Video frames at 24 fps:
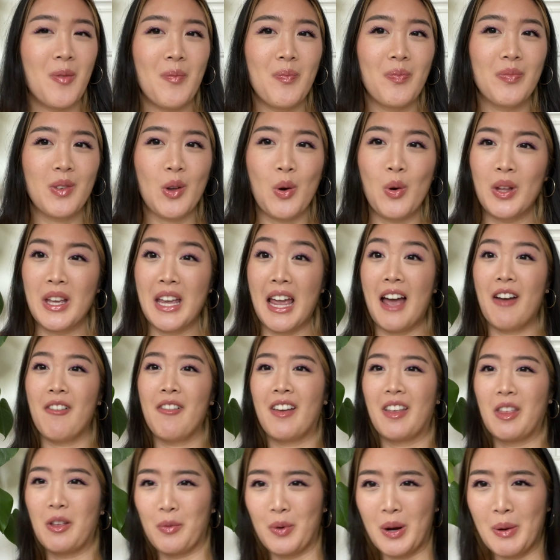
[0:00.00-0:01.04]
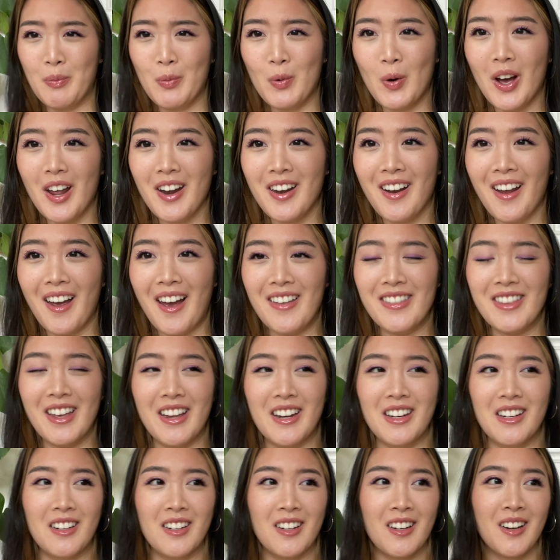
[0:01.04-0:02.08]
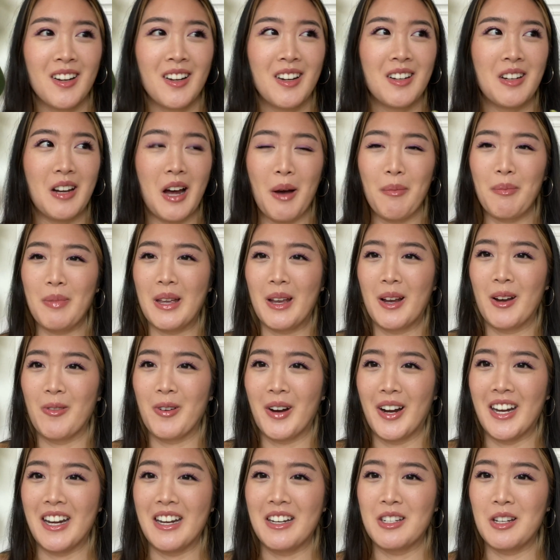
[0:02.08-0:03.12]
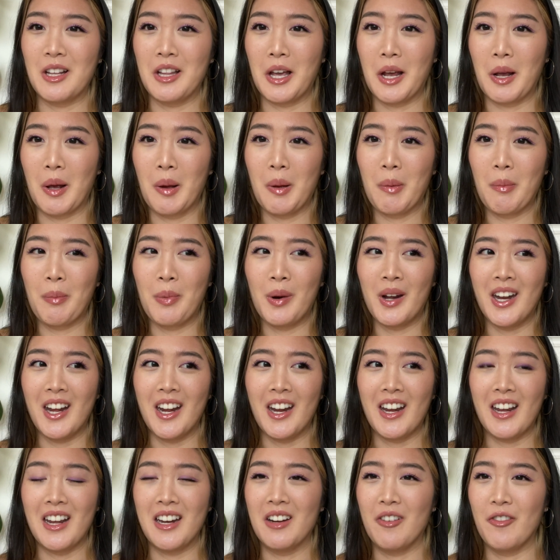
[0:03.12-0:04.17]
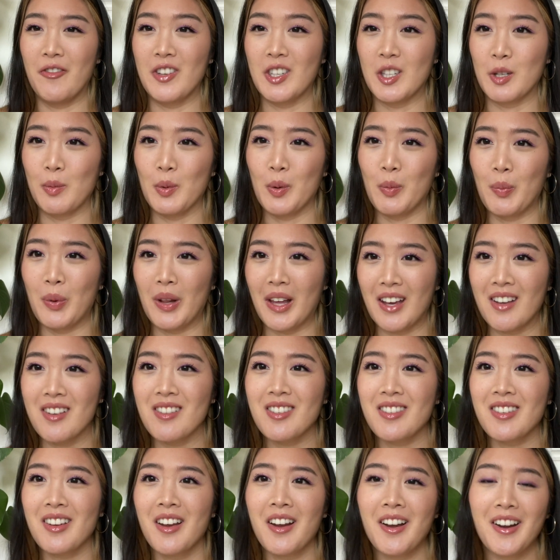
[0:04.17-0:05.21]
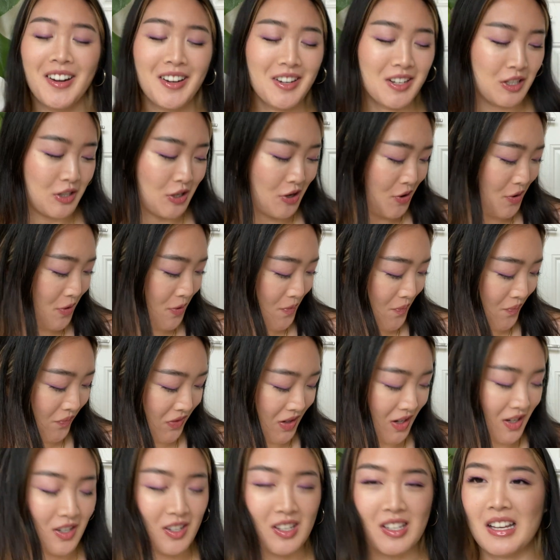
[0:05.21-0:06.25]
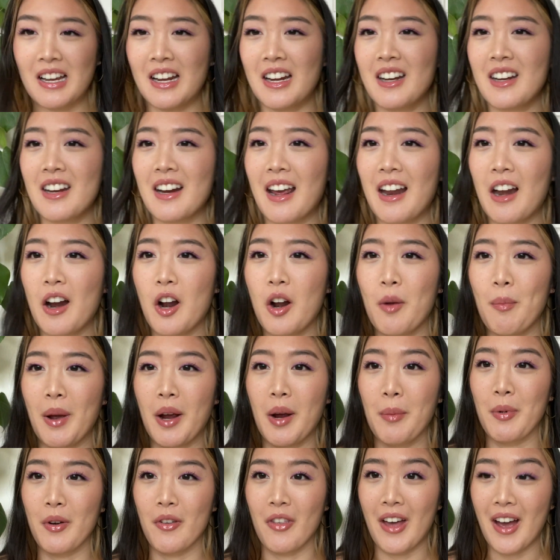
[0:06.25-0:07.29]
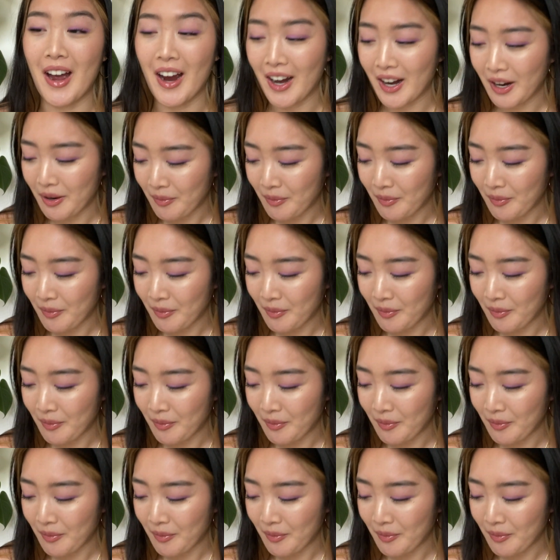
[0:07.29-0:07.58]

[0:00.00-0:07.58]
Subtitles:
only having the rib one and then not being ready to like put it in a visible place. So I decided to get it on my upper thigh.